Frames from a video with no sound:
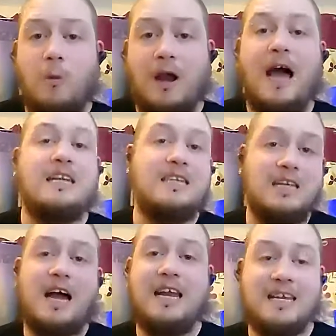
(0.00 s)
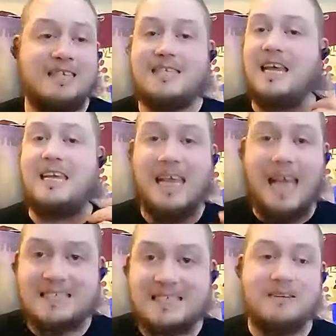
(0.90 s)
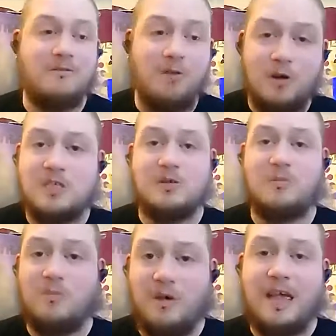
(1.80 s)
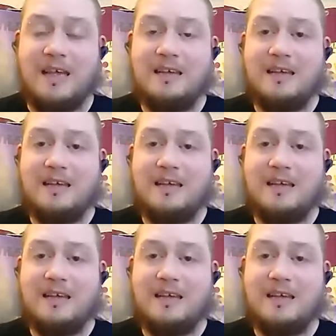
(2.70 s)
When I decided to say yes and fully submit,